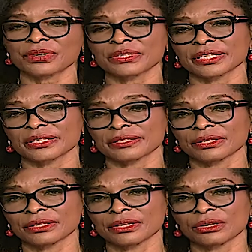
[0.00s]

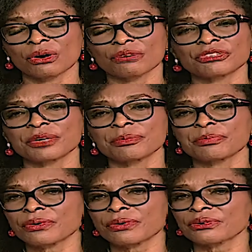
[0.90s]
contents, covering a
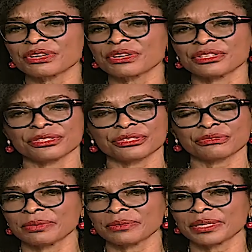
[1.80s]
broad range
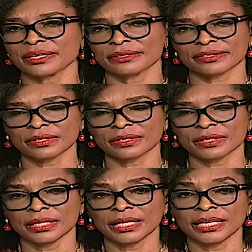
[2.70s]
of domains.
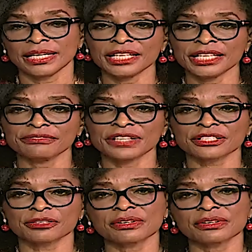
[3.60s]
Lived
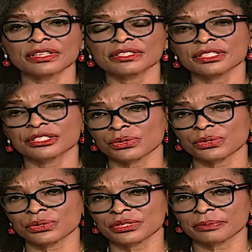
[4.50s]
experiences of
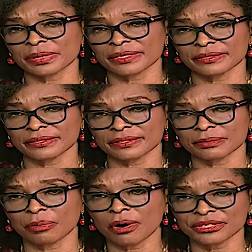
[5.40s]
older persons,
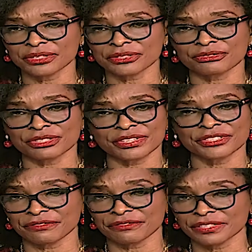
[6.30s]
published
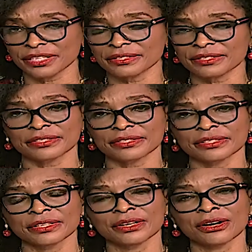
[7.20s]
research evidences
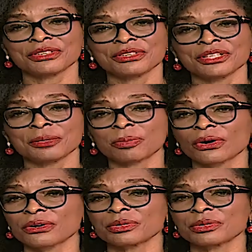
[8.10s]
of
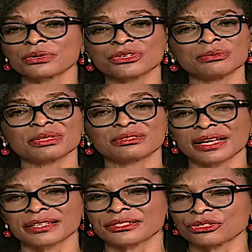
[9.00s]
deplorable human
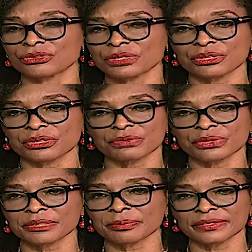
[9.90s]
rights situation of
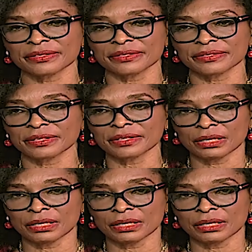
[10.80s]
older persons,